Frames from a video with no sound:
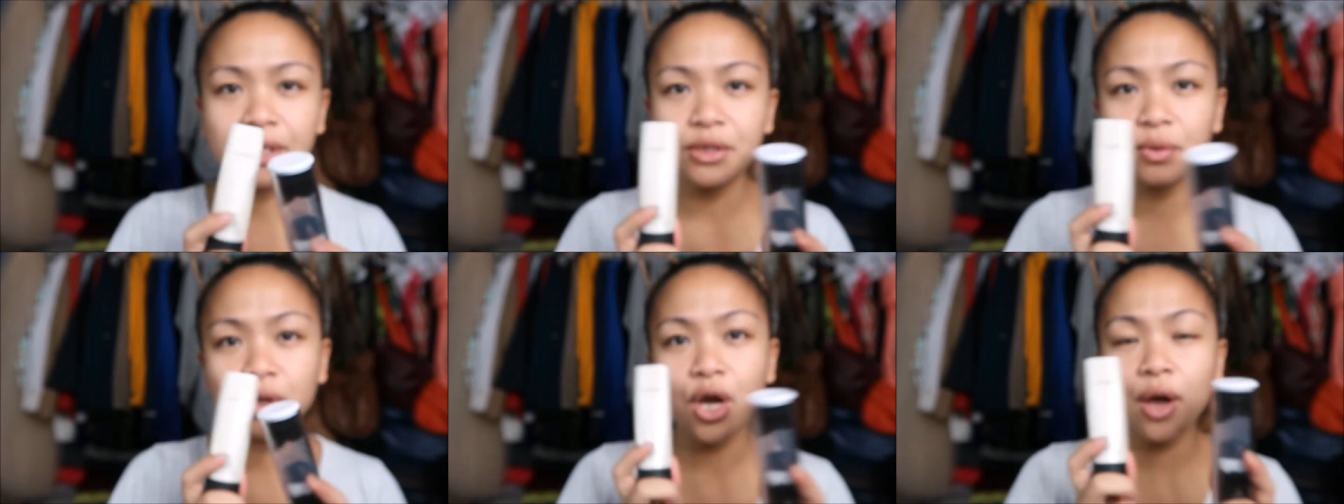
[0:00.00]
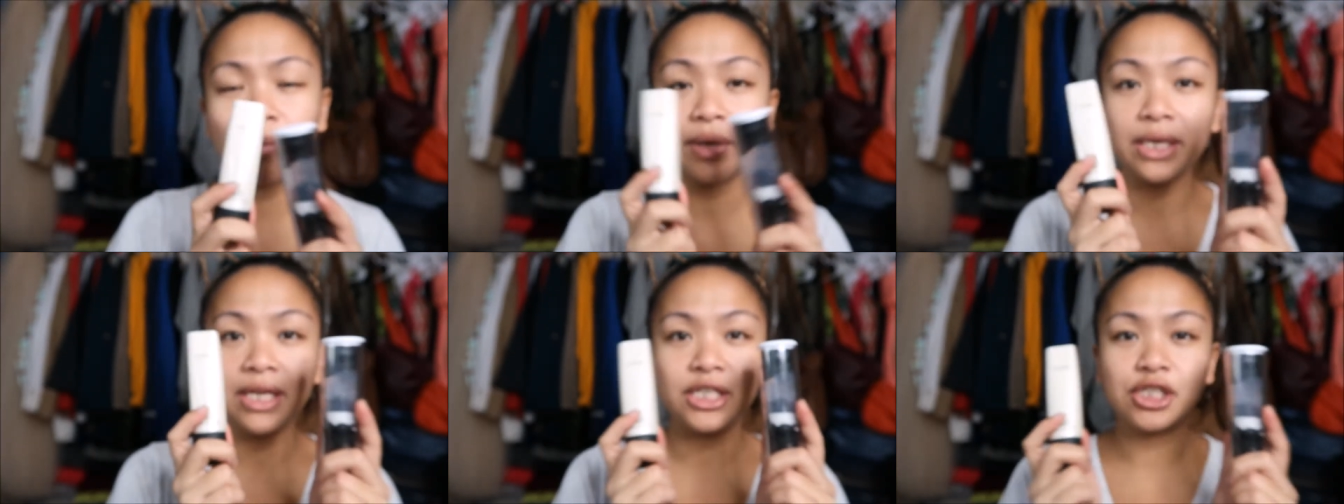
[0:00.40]
I do a
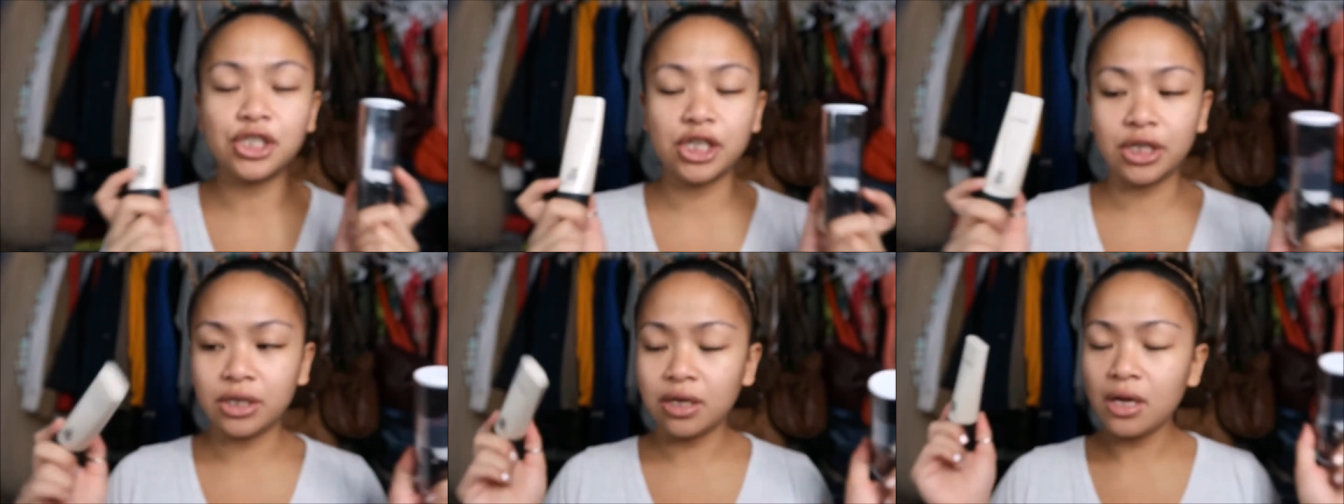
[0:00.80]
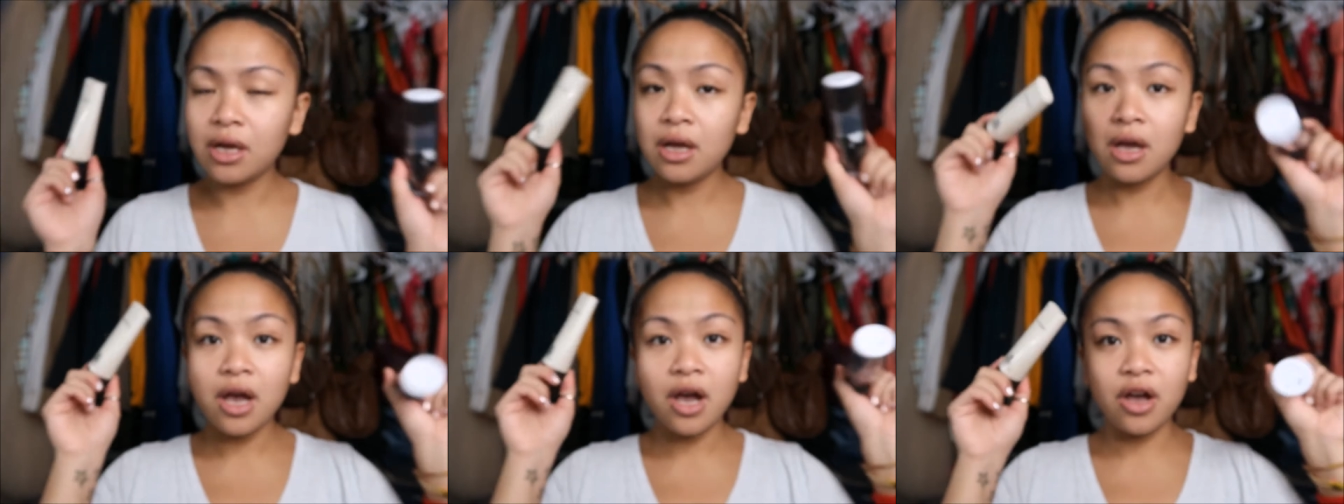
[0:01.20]
combination
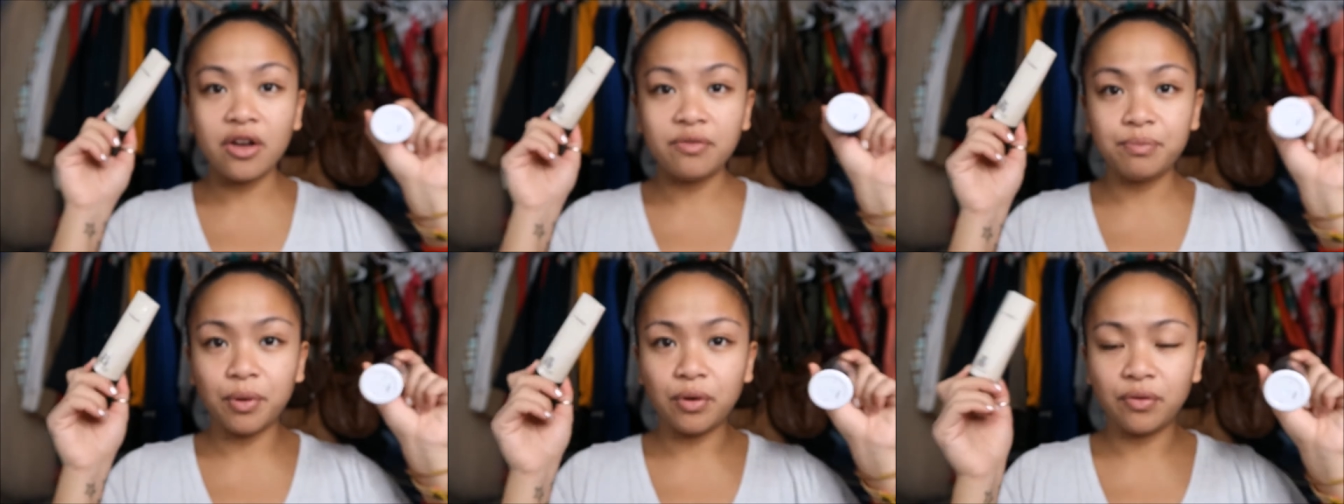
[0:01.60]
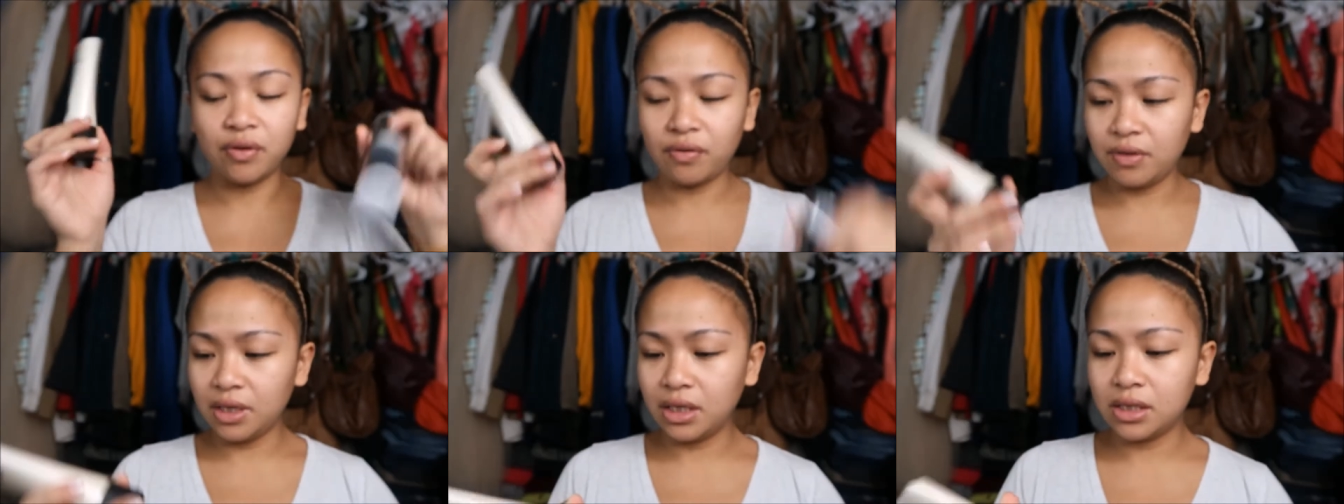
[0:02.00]
of both
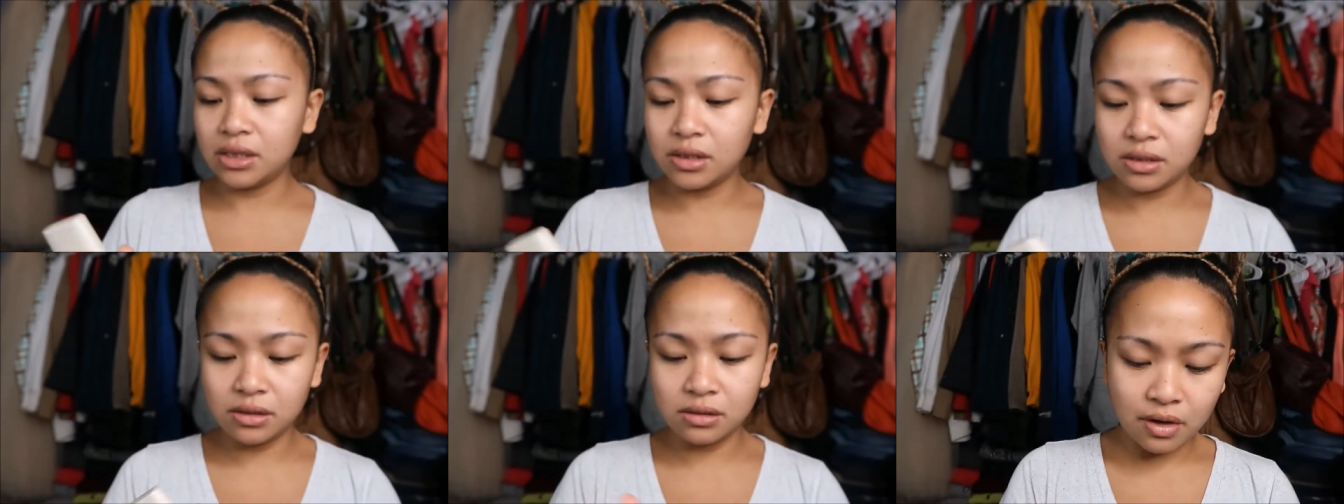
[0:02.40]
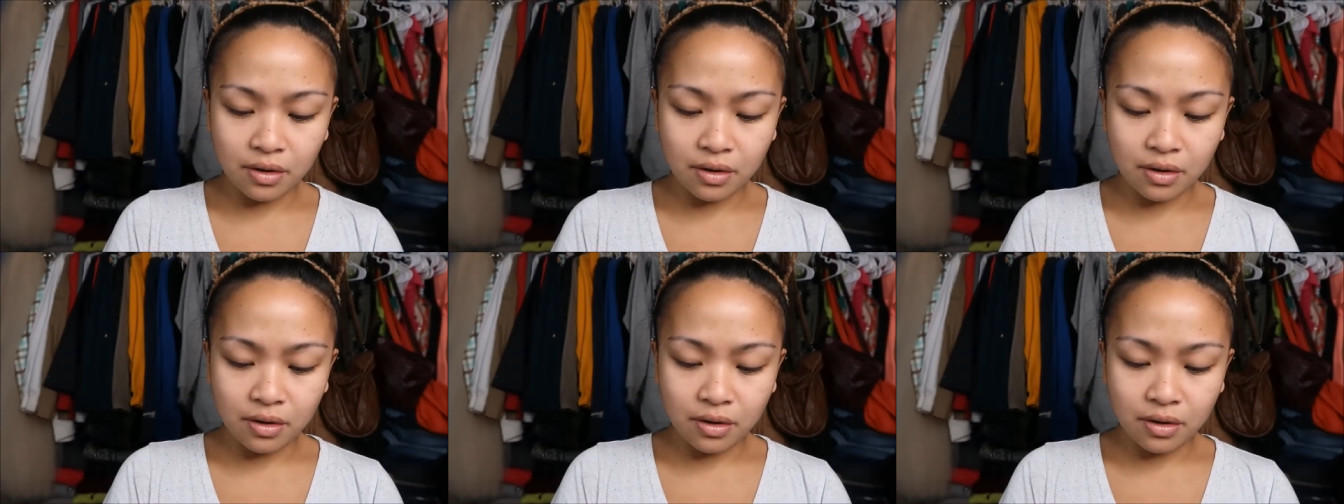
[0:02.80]
of these.